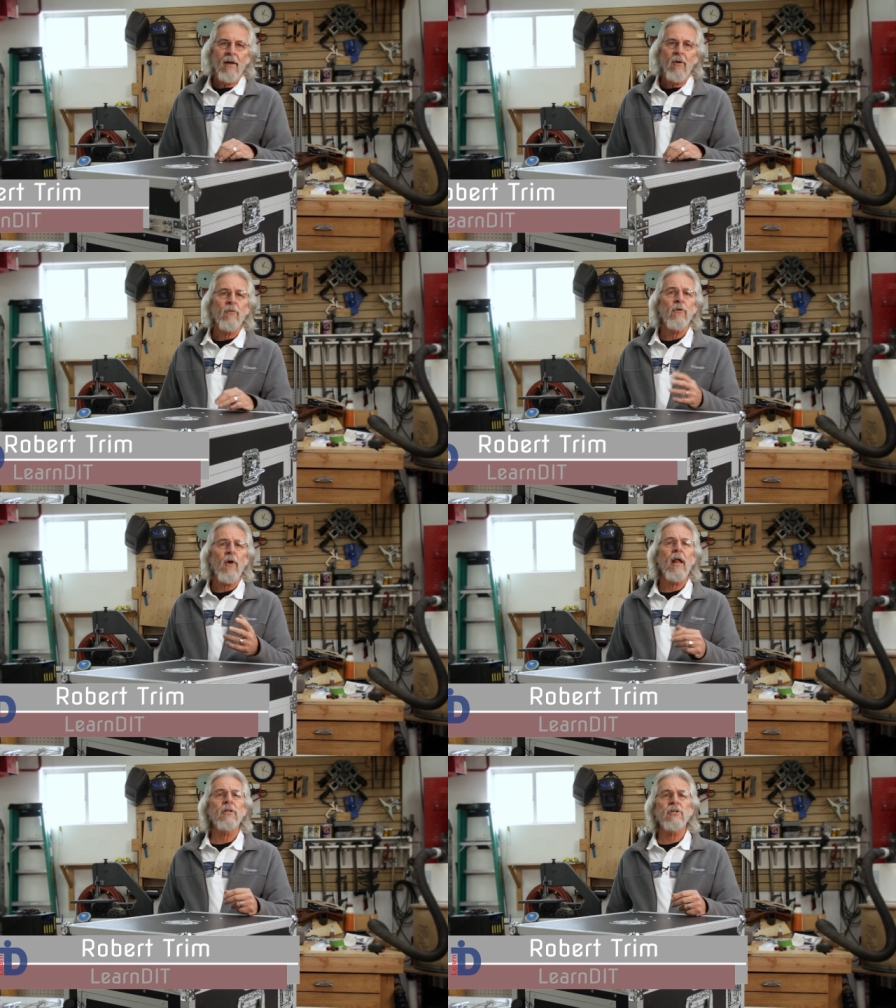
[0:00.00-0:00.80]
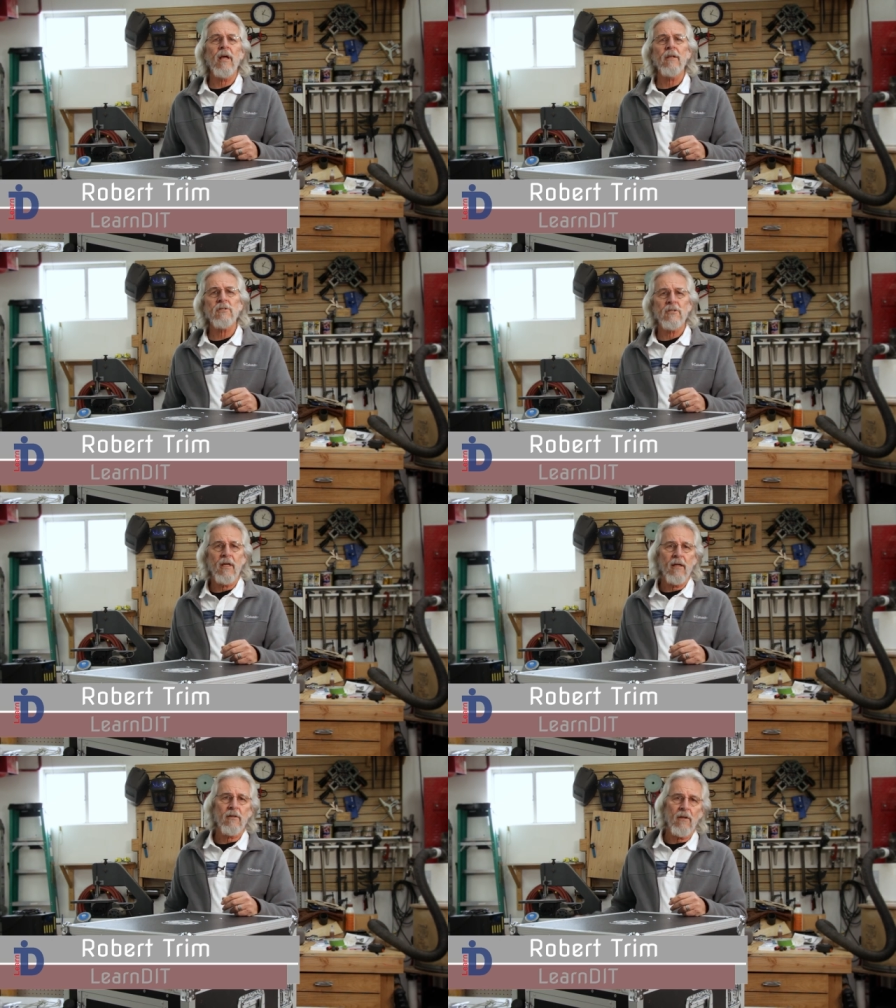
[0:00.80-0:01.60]
Well, if you've had a chance to
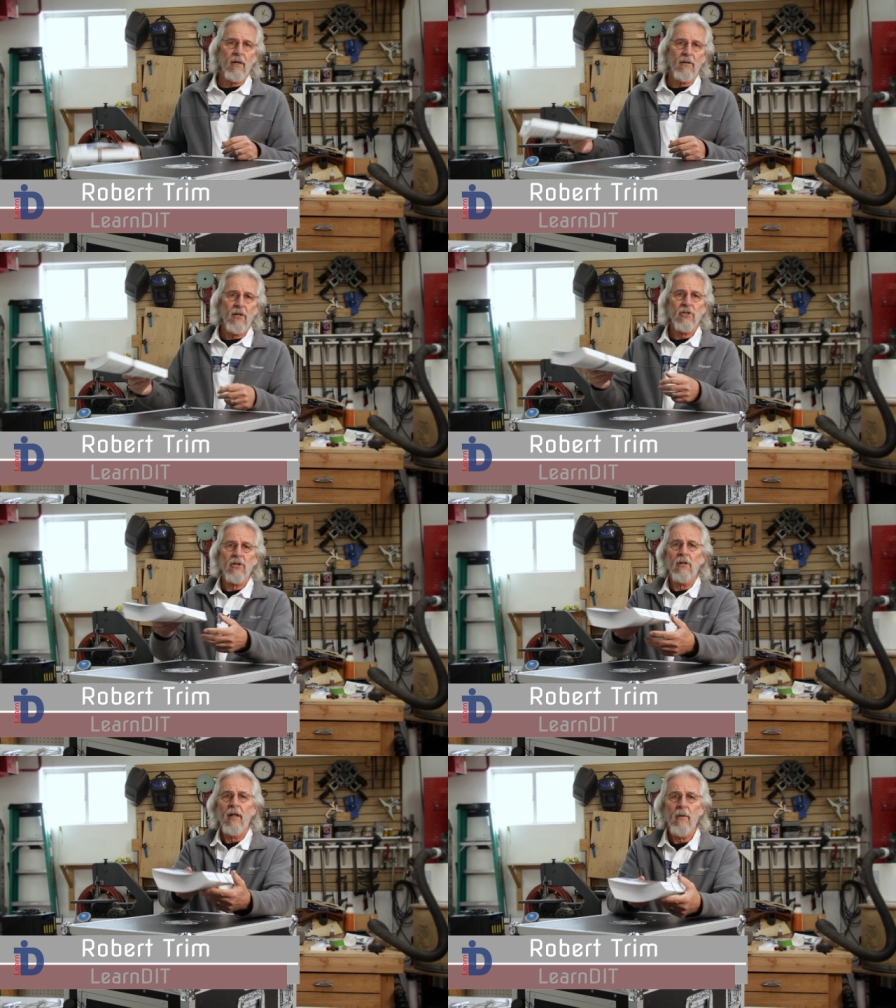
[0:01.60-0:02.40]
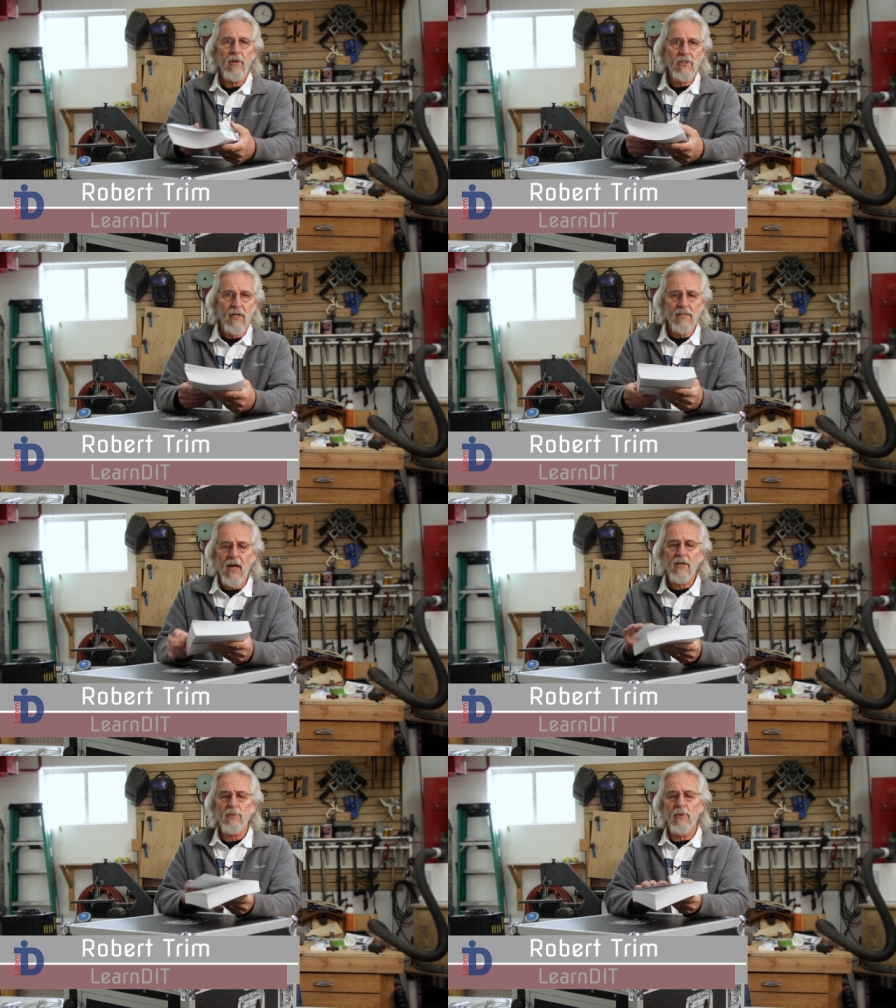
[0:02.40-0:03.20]
get the digital imaging
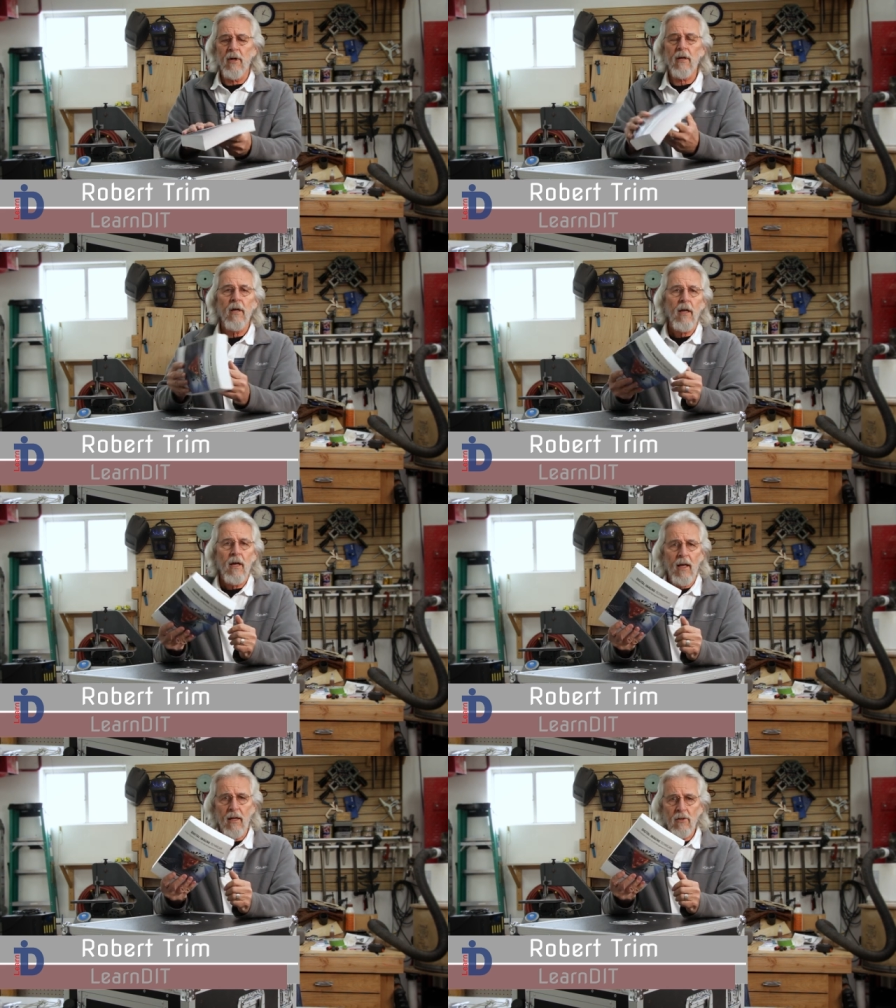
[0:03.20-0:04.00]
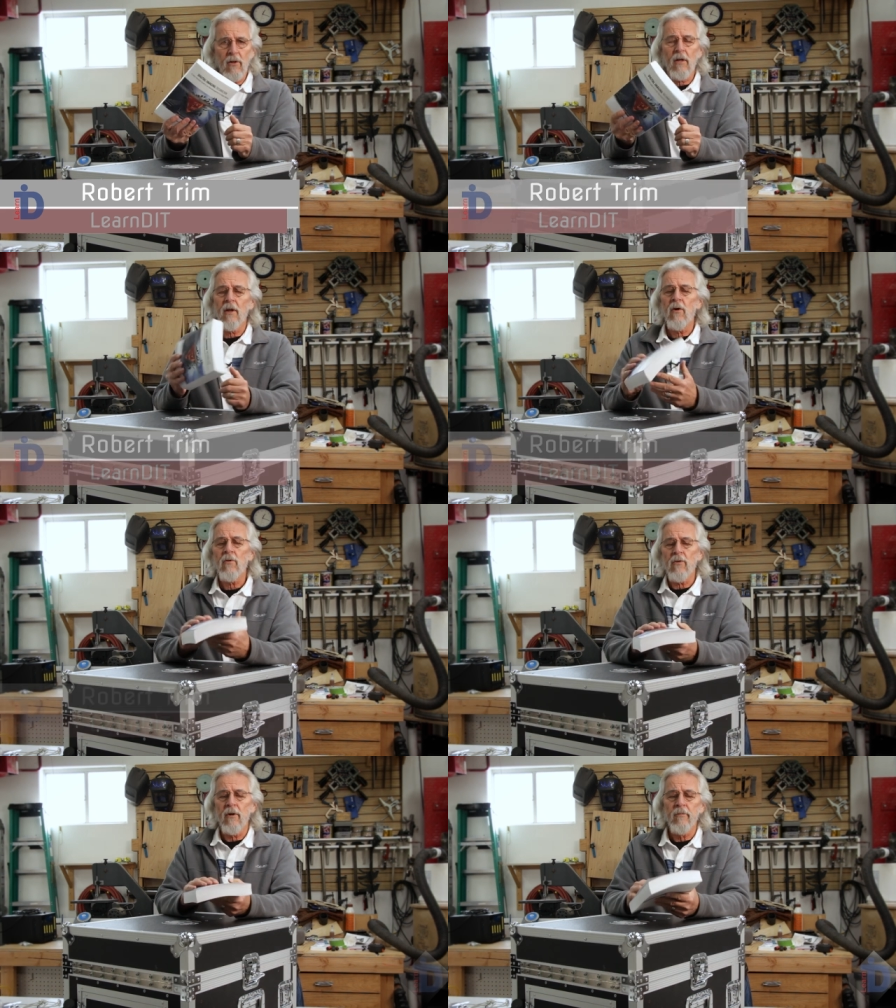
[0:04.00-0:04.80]
textbook and look it
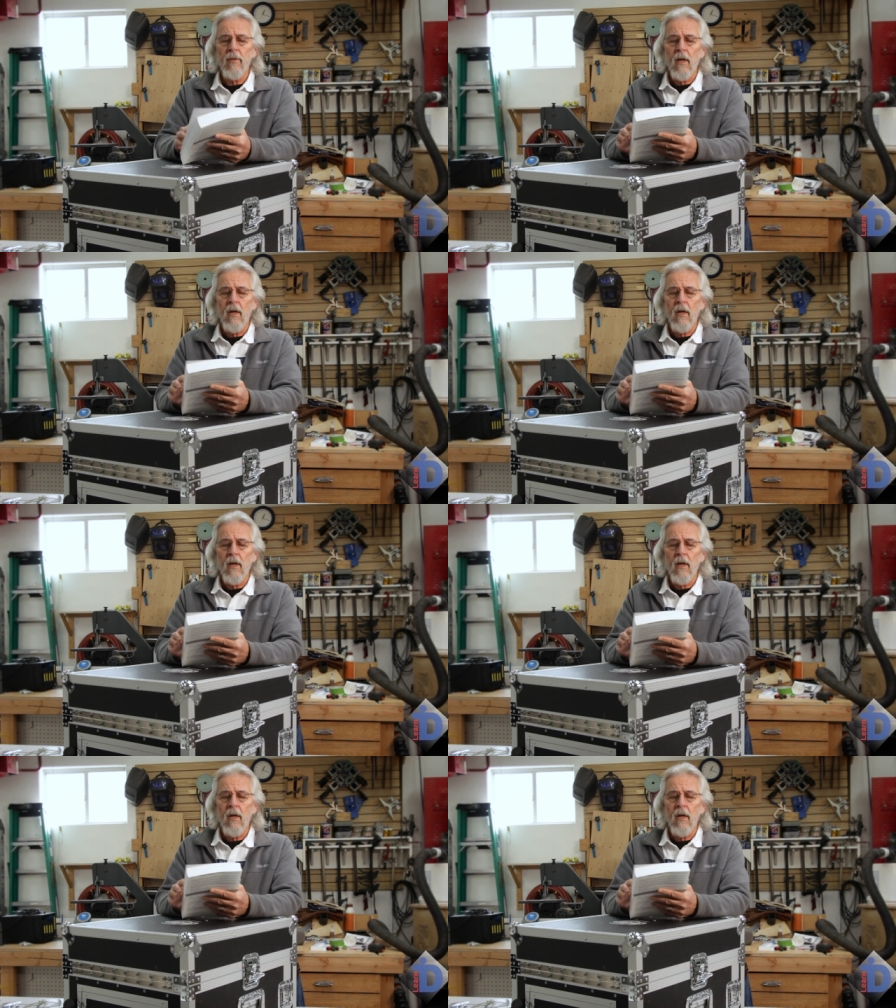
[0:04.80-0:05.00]
over,